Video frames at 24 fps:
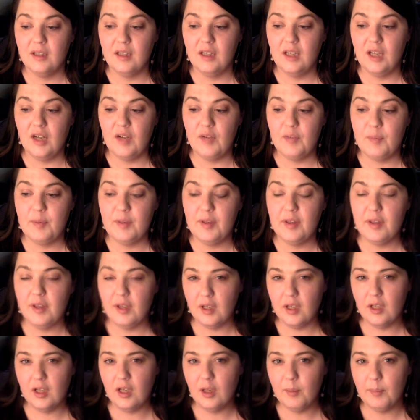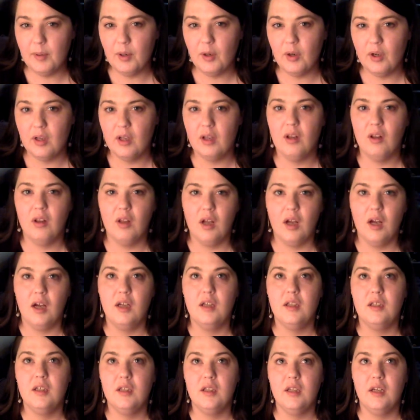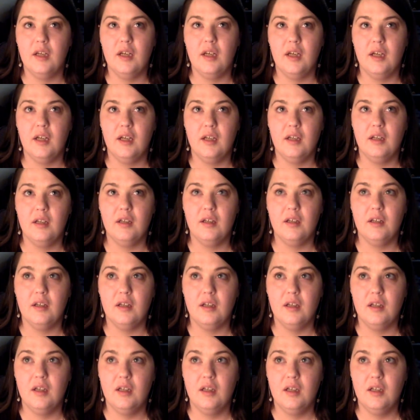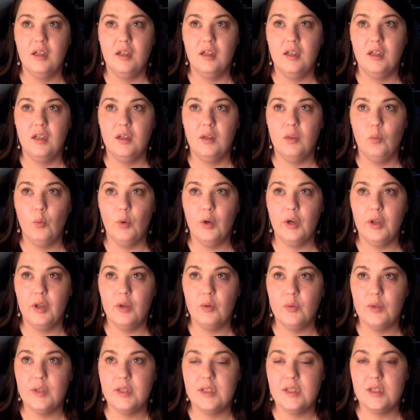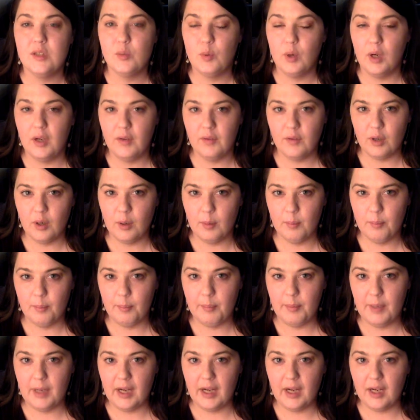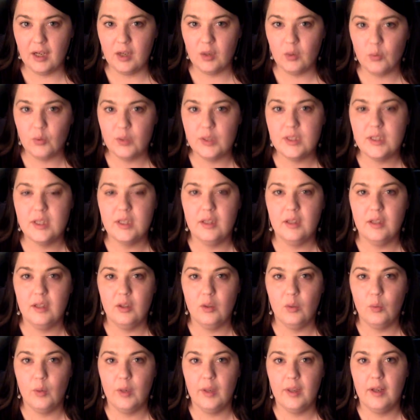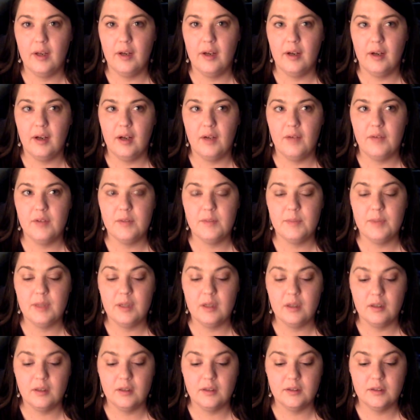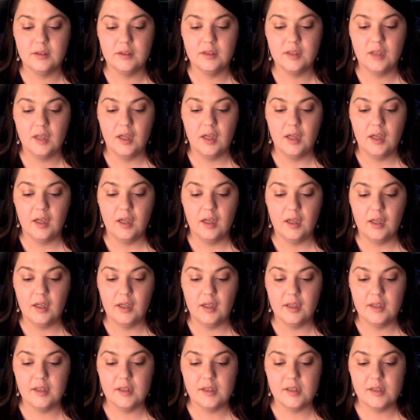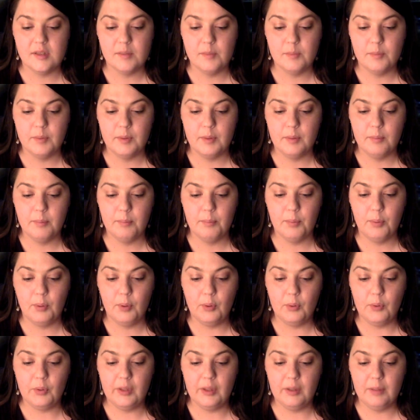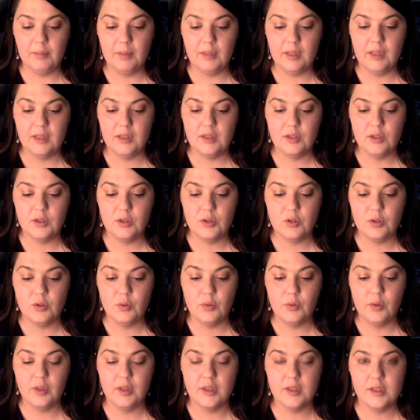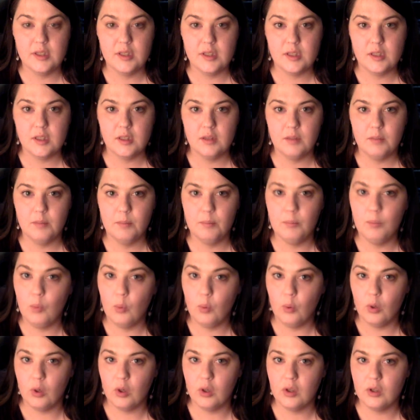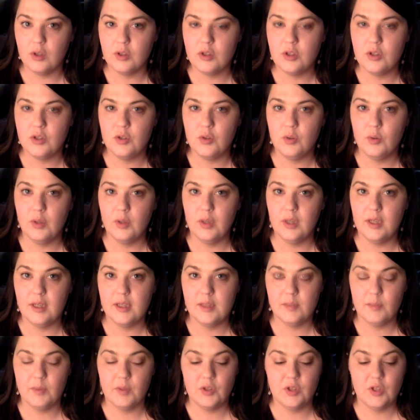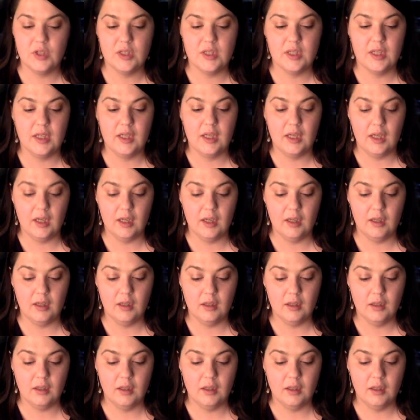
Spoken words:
I've been thinking about it a lot, and one of the reasons why I've come back recently the way that I have is because it's been pulling me to do this more, to do it as much as I can,